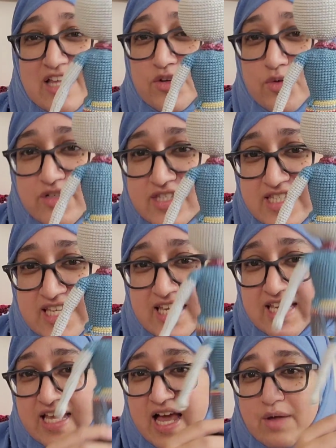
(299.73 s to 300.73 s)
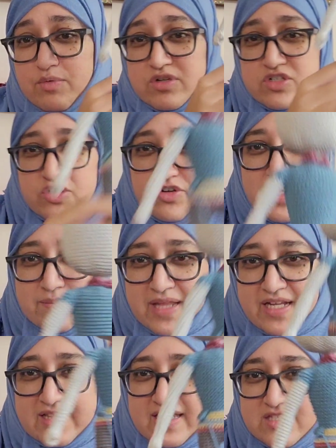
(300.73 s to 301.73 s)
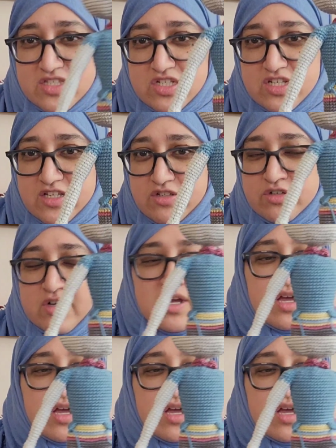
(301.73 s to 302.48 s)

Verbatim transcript: you won't see, I won't show him like this to you.